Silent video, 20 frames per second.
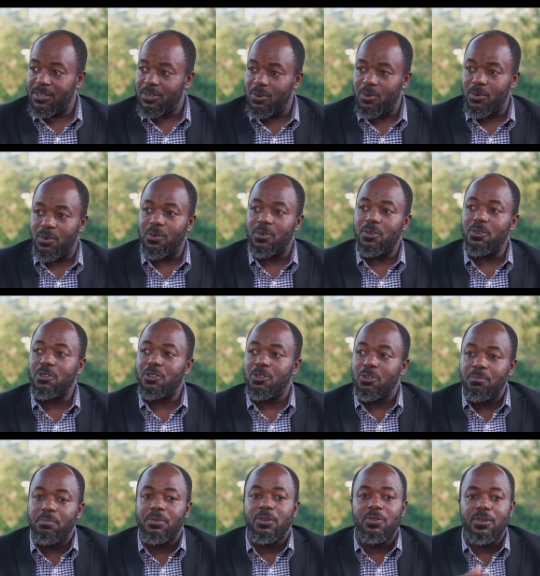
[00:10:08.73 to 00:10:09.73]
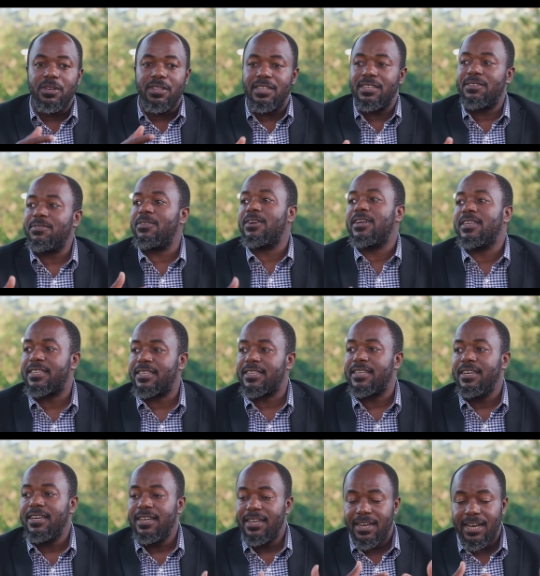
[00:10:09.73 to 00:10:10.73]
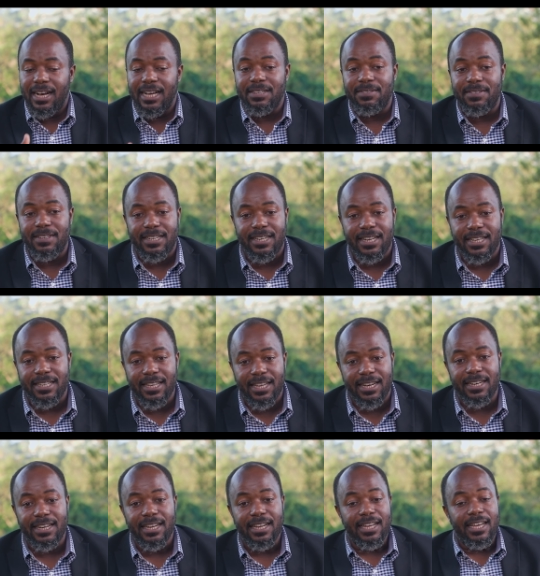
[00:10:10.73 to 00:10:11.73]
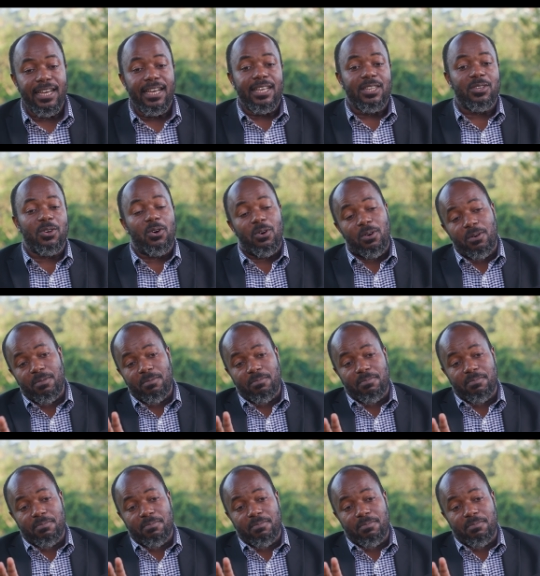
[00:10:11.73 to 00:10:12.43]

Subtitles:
So you should be doing this for us as visitors. And so,